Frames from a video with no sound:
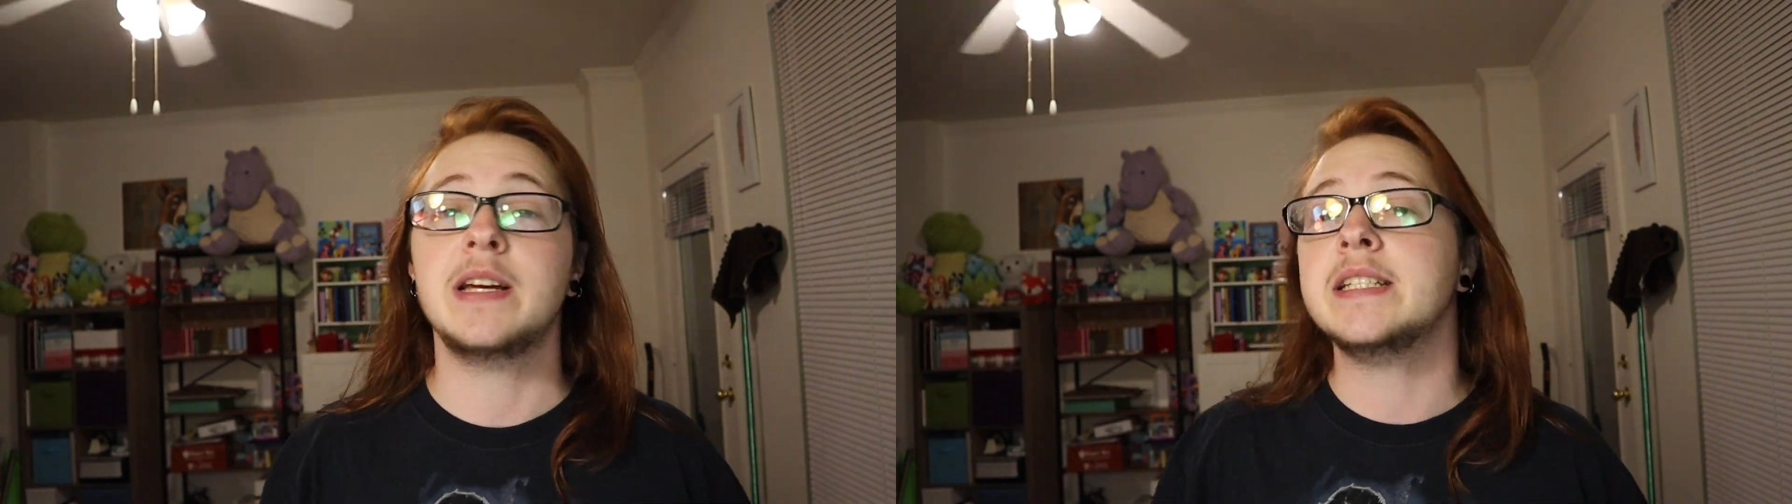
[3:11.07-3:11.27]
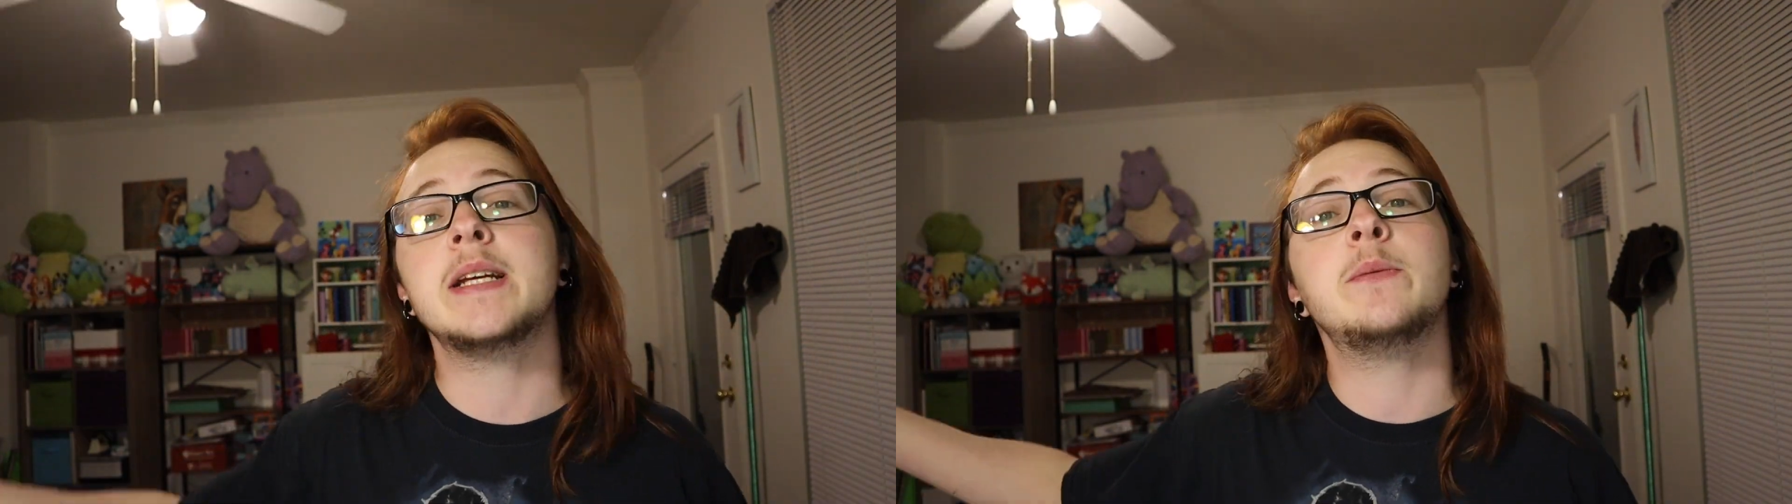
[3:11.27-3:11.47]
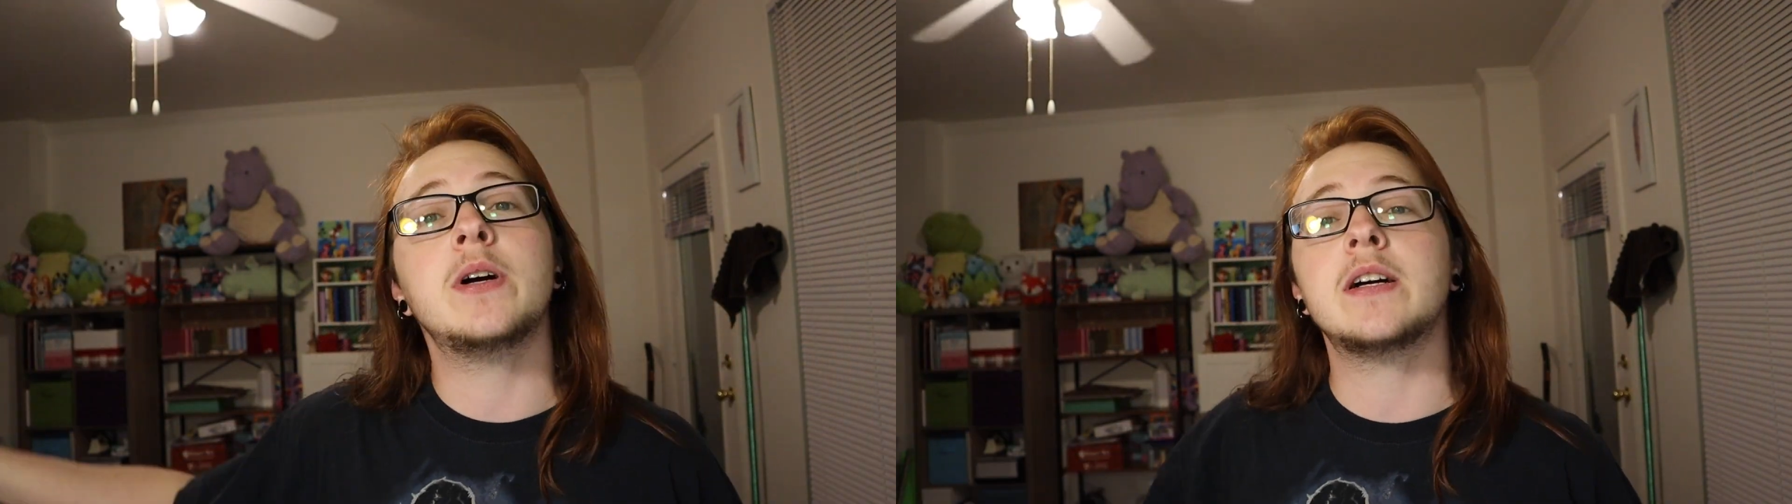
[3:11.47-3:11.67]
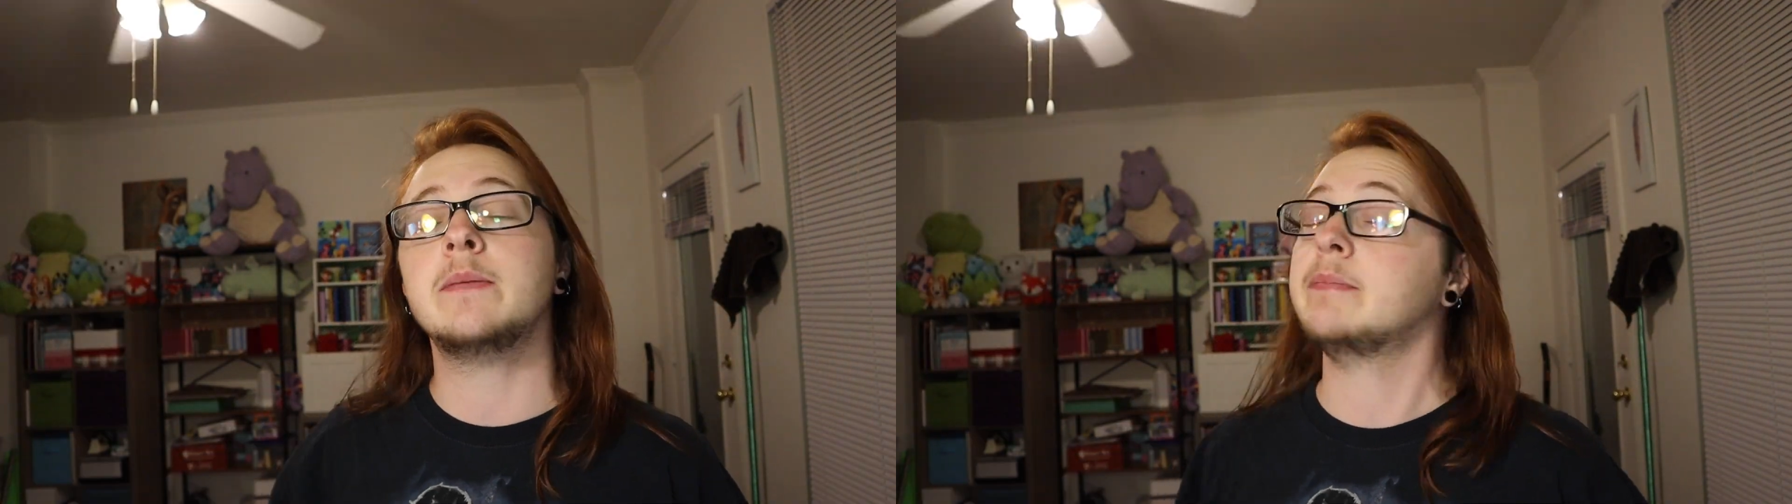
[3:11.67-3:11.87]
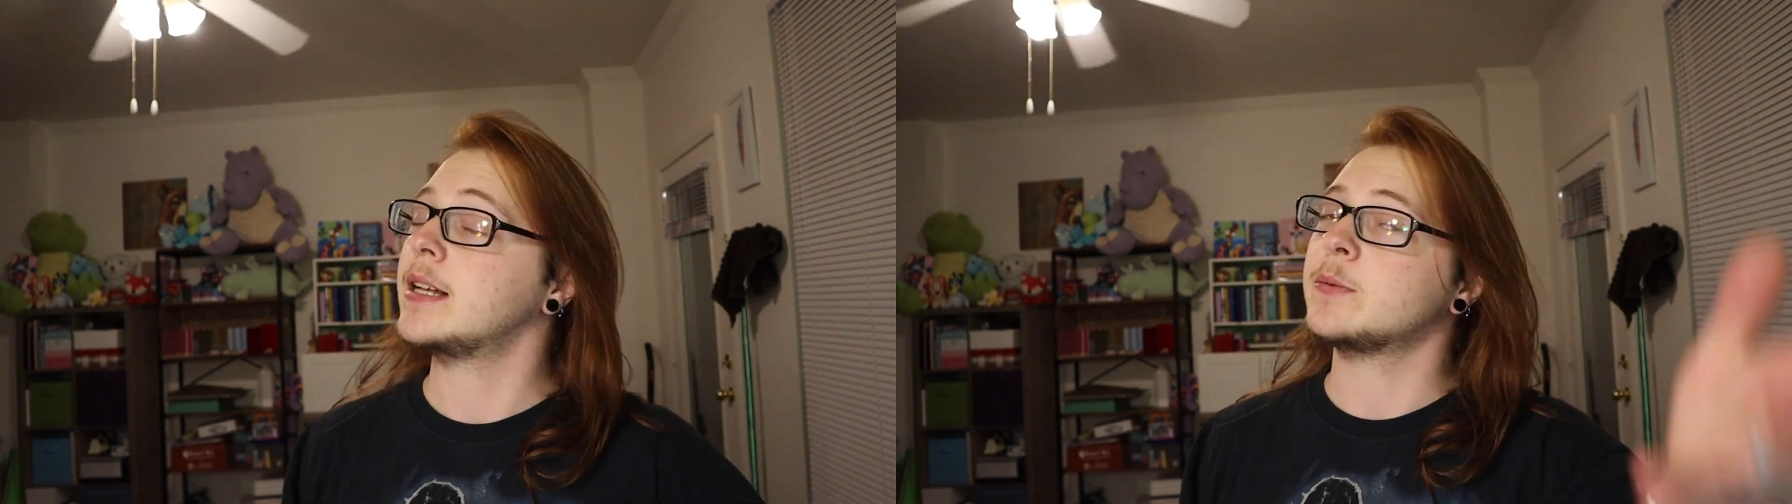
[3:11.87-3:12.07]
Didn't
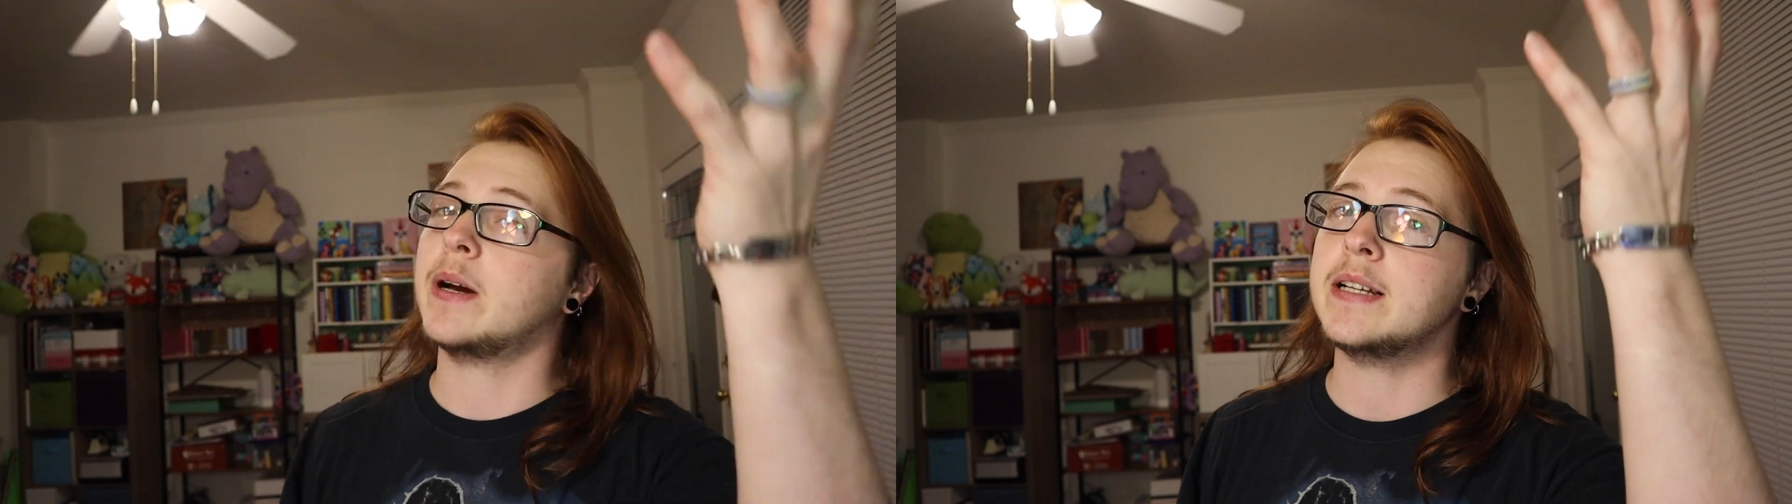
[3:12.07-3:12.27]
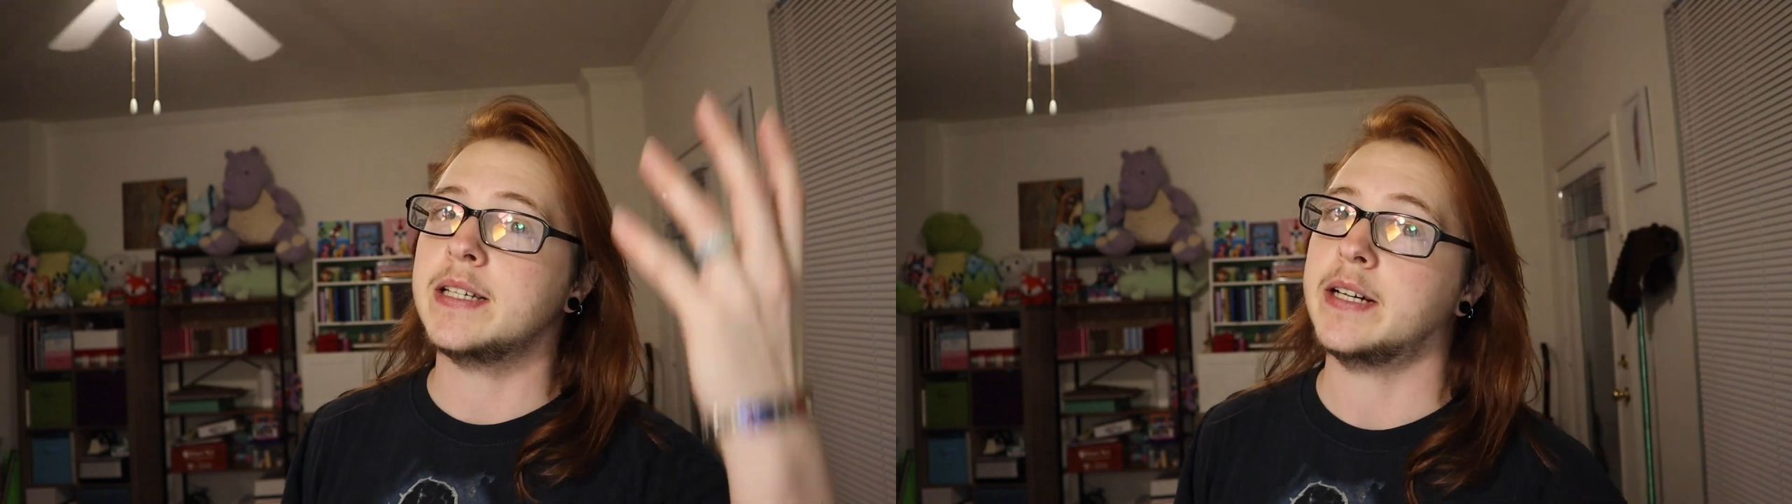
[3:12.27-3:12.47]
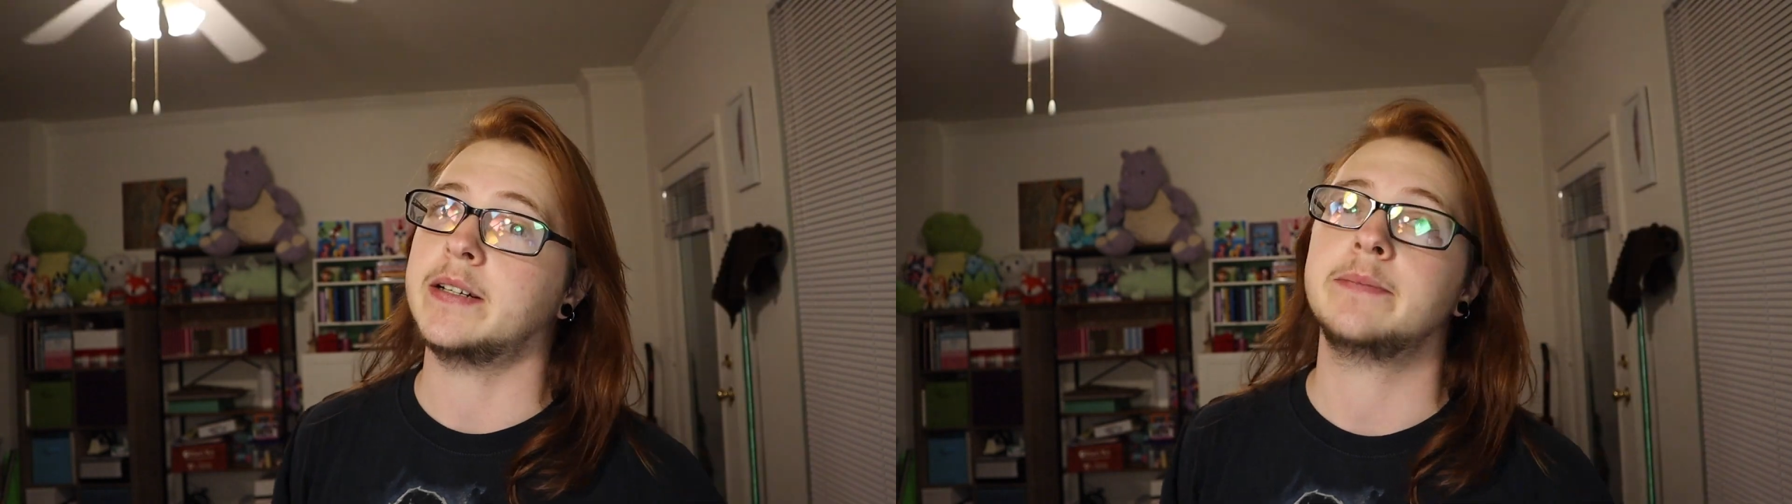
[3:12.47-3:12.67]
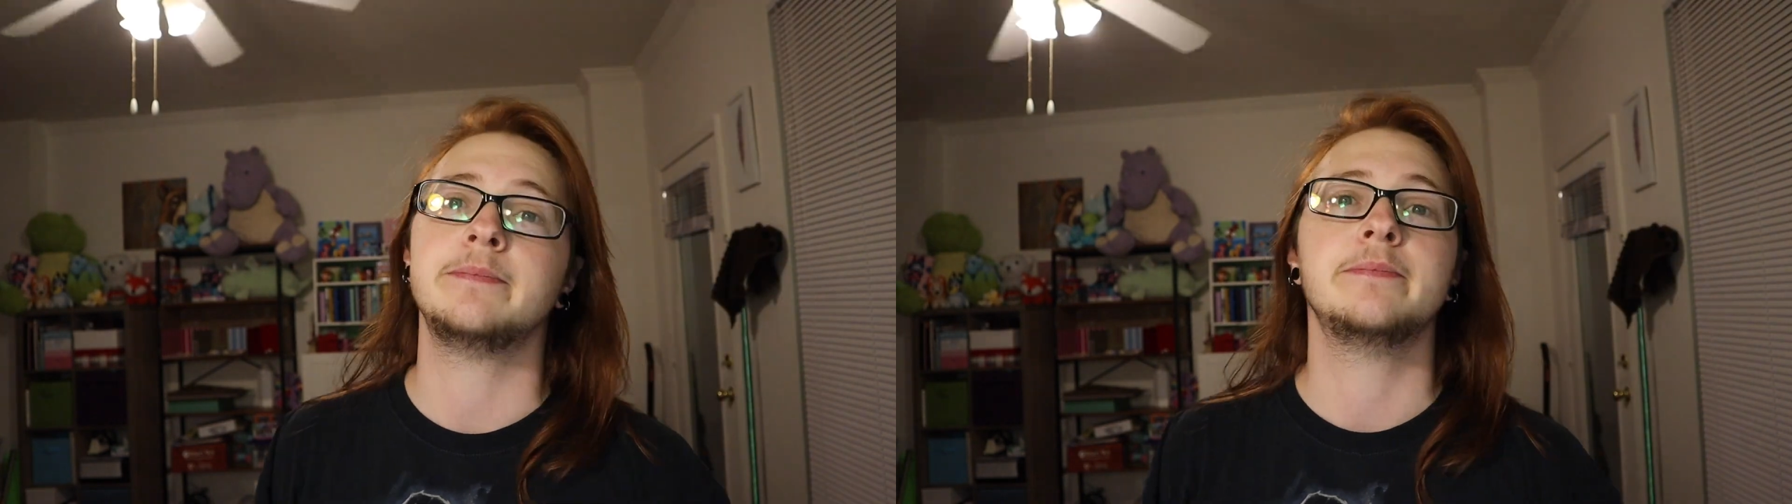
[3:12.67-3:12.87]
work, that's why it's here.